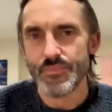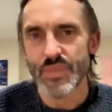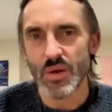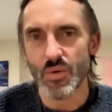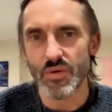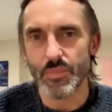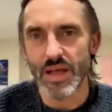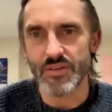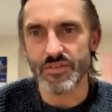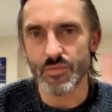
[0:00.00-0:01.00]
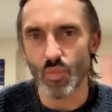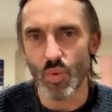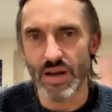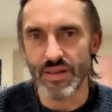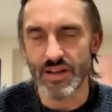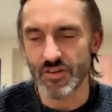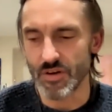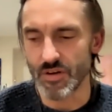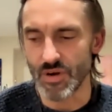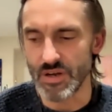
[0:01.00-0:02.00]
it all depends on when they
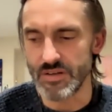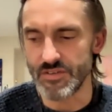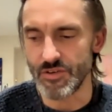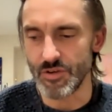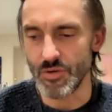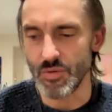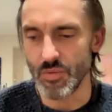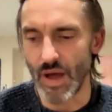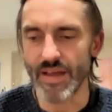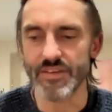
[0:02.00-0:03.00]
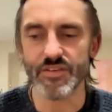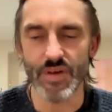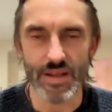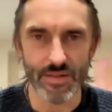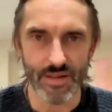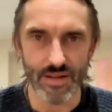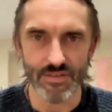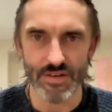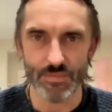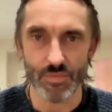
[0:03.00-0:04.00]
agreed to activate
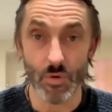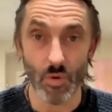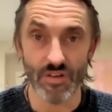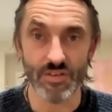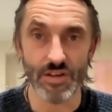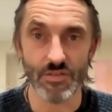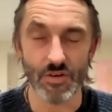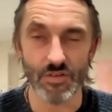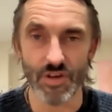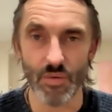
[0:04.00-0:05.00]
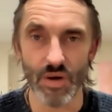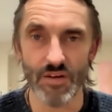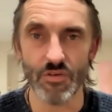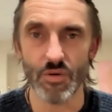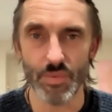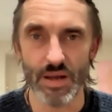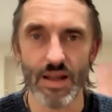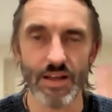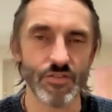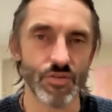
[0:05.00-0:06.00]
these qualities on a soul level a bit
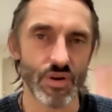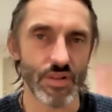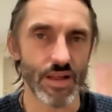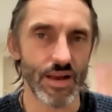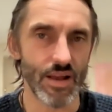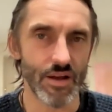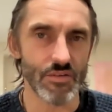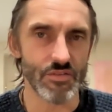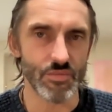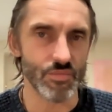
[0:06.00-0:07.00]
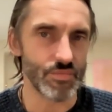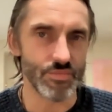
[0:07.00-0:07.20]
later on in their lives, and